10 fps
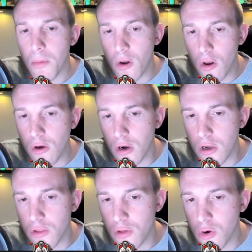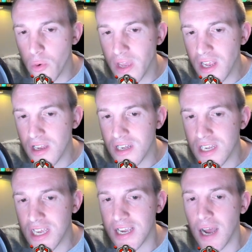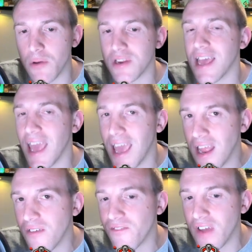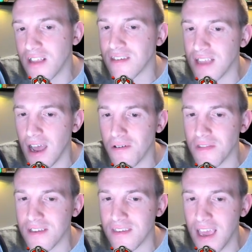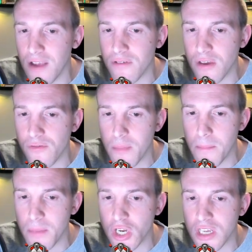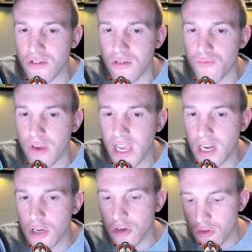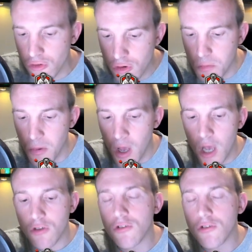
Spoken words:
But look, the queen can take out an air defense down on this area. Remember, she is a ranged troop.